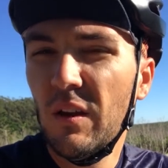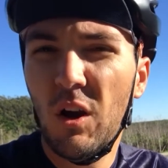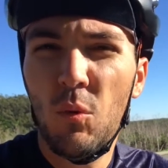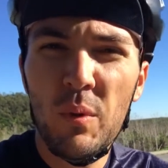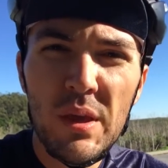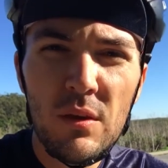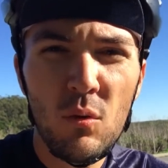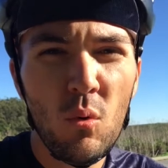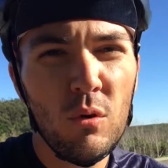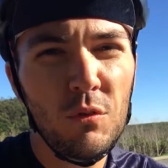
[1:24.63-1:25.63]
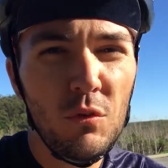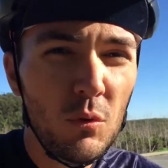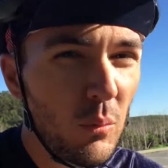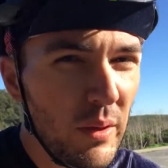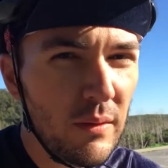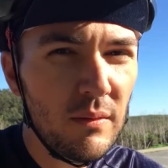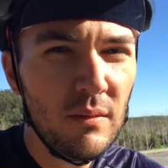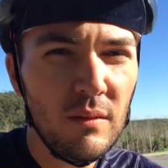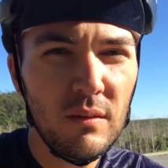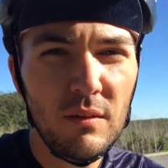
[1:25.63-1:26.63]
a week or 2
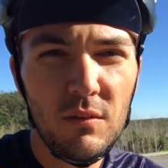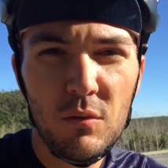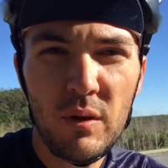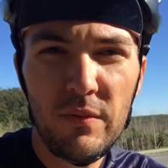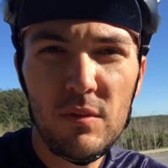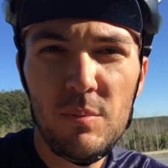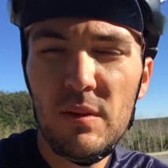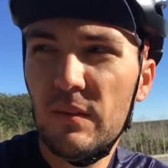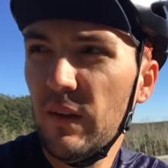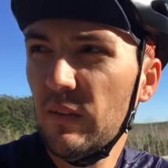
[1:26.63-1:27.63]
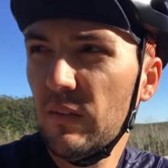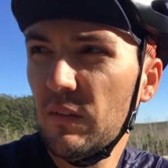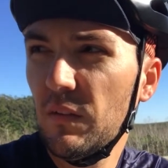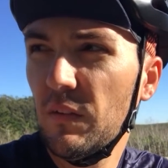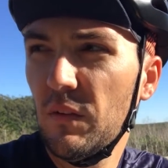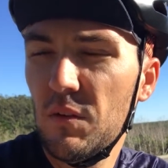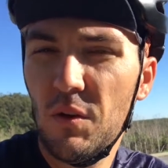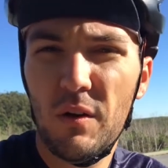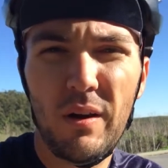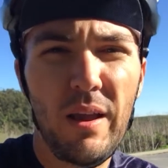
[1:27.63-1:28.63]
weeks to do an FTP test, just so
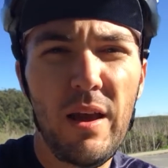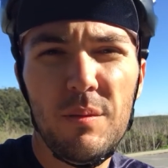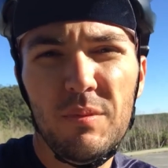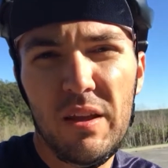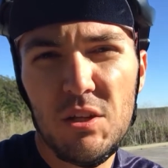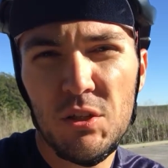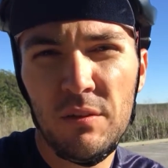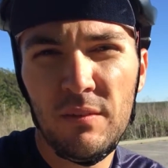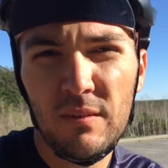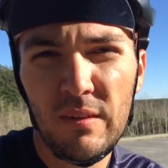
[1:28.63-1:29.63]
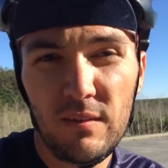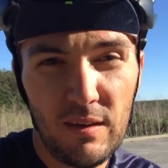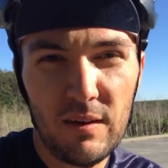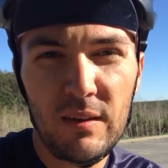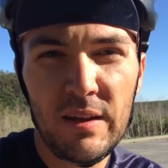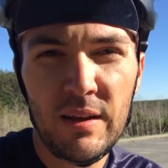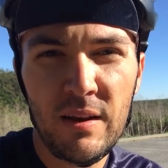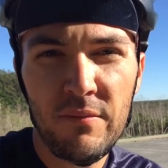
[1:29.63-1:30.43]
your adaptations settle in and